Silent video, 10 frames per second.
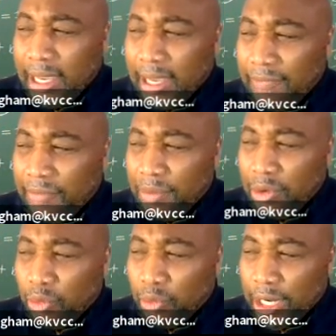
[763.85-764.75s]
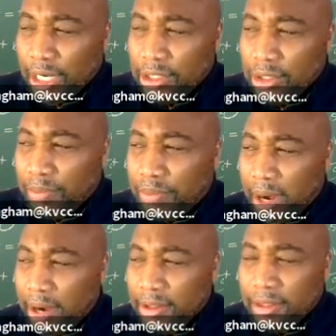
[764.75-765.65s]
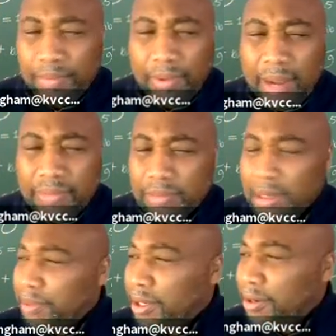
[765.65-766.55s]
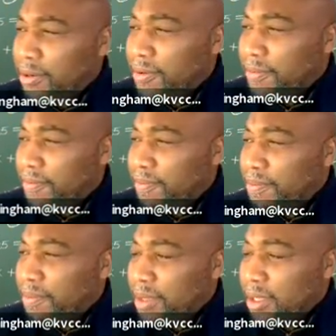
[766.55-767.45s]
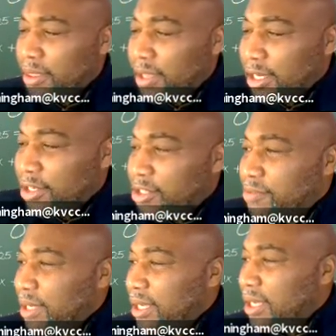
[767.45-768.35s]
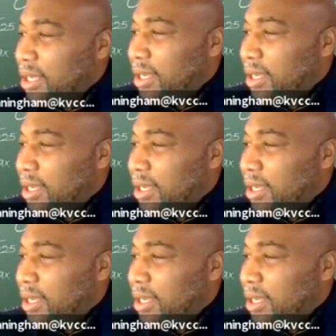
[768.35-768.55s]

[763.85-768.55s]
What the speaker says: came from the original part of the problem up here. That gives me